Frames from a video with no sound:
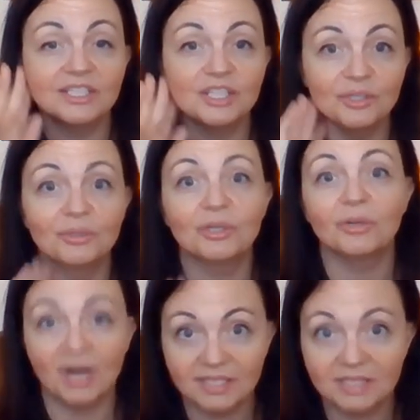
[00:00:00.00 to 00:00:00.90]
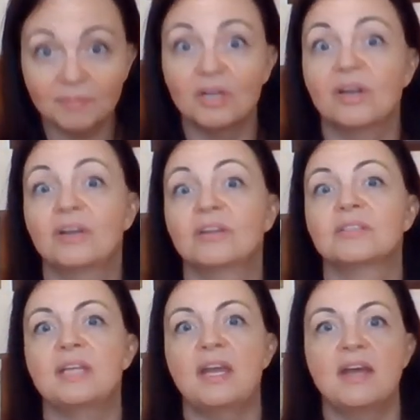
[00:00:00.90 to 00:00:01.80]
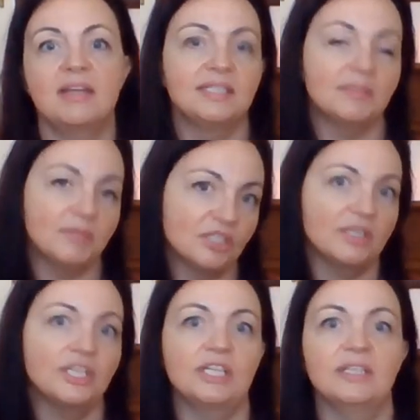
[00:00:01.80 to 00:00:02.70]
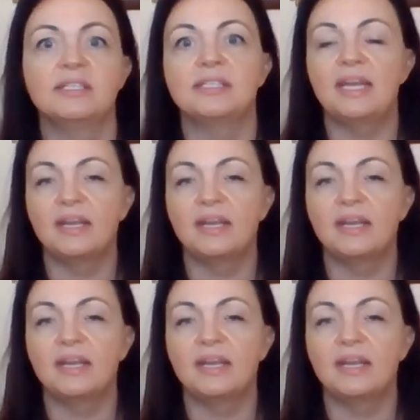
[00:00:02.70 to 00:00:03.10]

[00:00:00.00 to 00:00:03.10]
to karate seminars and demonstrations